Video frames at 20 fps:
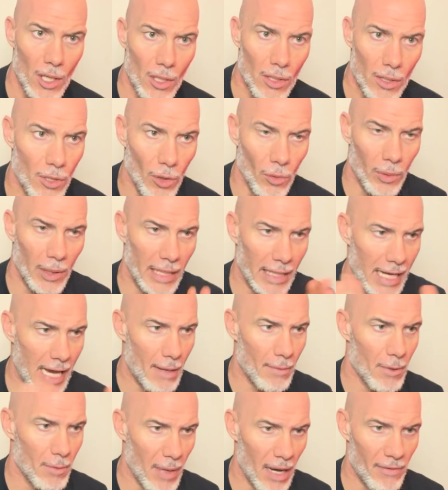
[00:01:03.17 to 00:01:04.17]
So when it
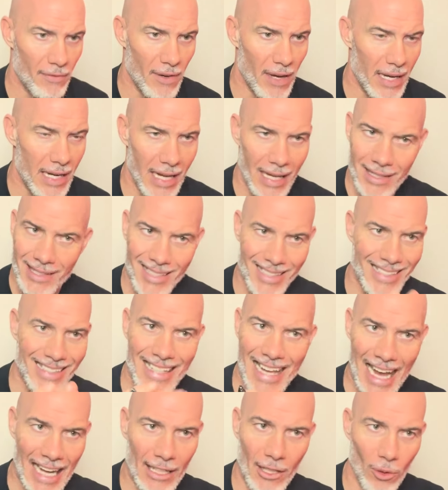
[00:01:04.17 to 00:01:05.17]
came to my
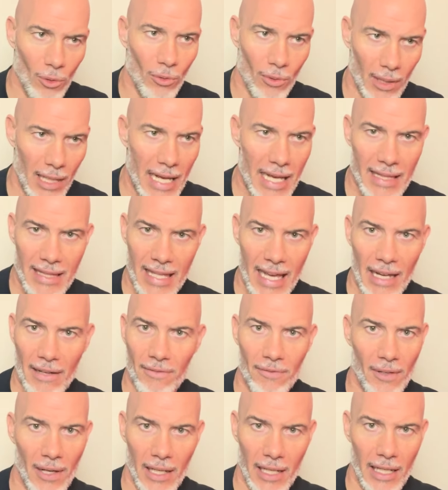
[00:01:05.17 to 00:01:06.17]
finances, I don't let
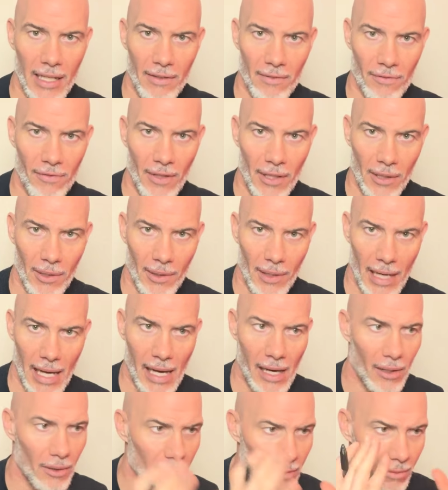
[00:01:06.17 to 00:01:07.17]
that fuck it and figure it
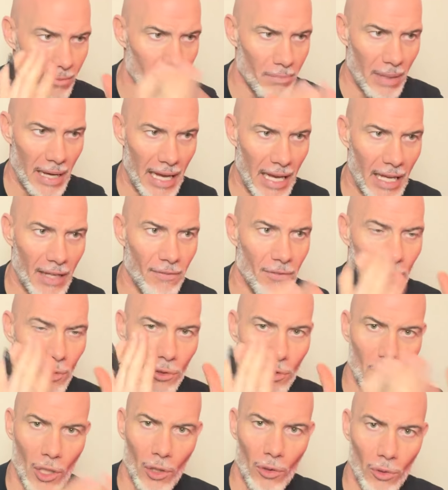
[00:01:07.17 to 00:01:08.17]
out
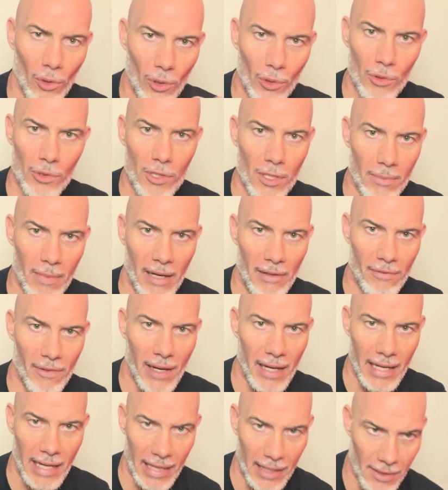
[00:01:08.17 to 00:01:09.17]
behavior go loose in my
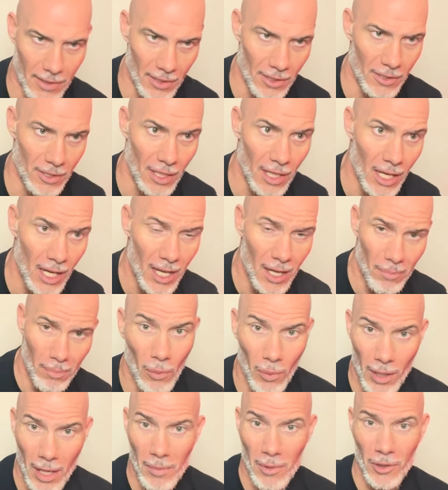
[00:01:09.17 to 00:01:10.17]
finances.
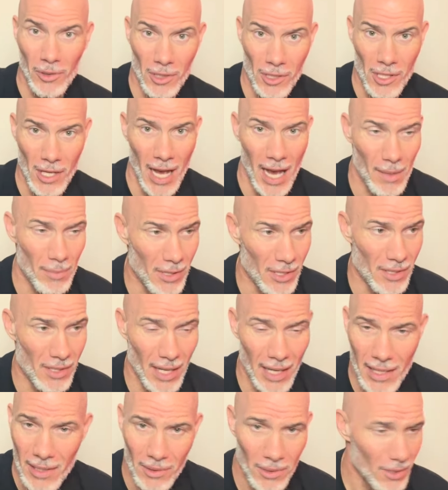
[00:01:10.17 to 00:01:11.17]
But when I'm on the job in
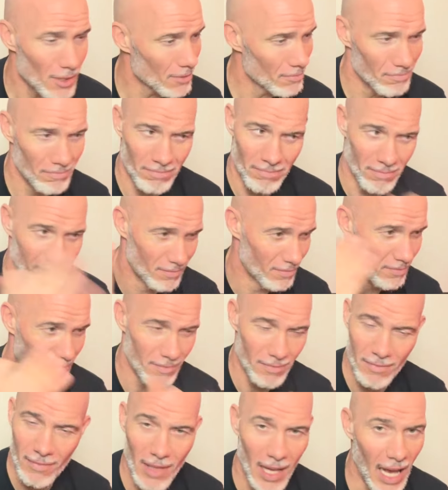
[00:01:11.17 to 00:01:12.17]
sales,
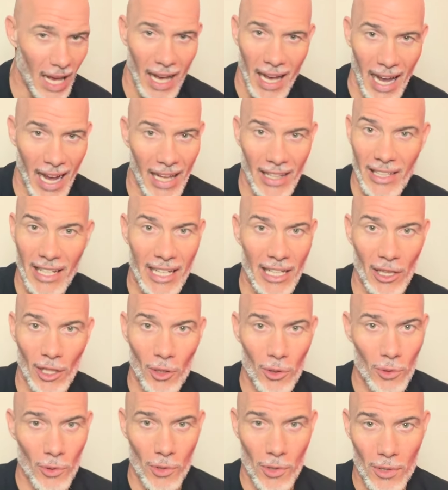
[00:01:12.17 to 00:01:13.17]
I let it
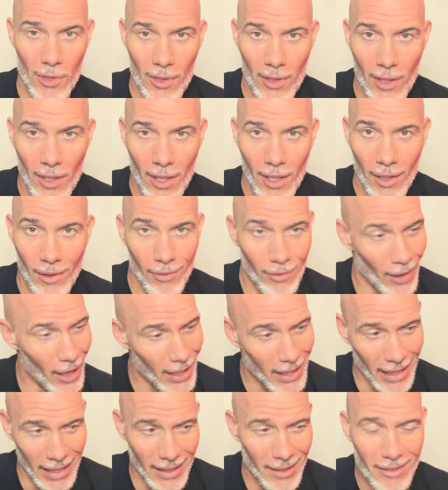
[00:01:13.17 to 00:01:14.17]
loose.
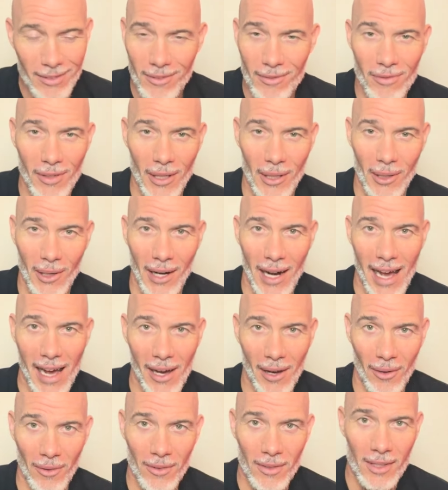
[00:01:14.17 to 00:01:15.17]
Fuck it, figure it
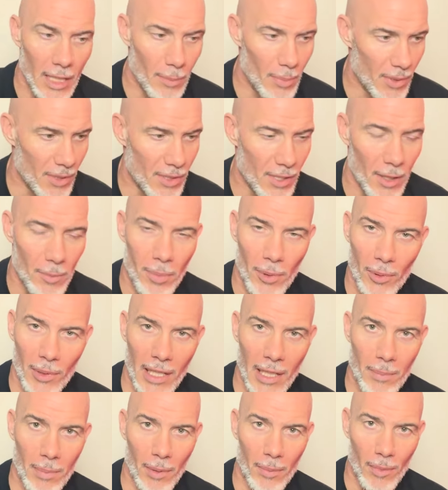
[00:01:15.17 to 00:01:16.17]
out. Keep it simple,
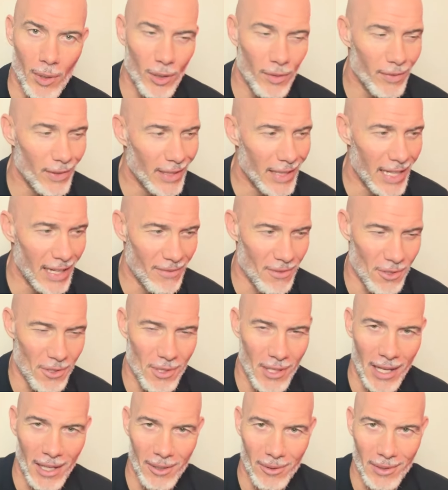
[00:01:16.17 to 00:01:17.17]
keep it moving, never
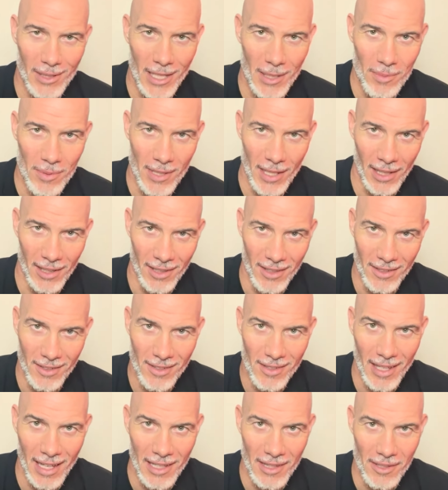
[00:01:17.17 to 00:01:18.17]
settle, keep selling,
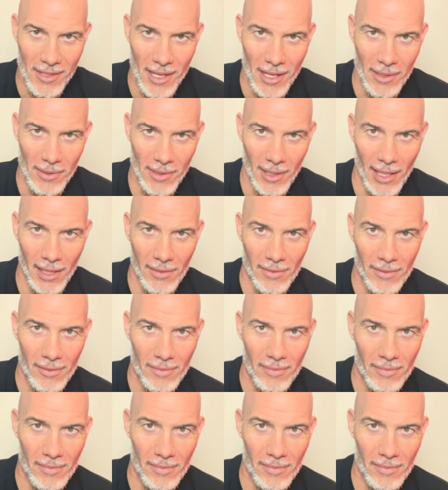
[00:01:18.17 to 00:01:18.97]
stay in the sales life.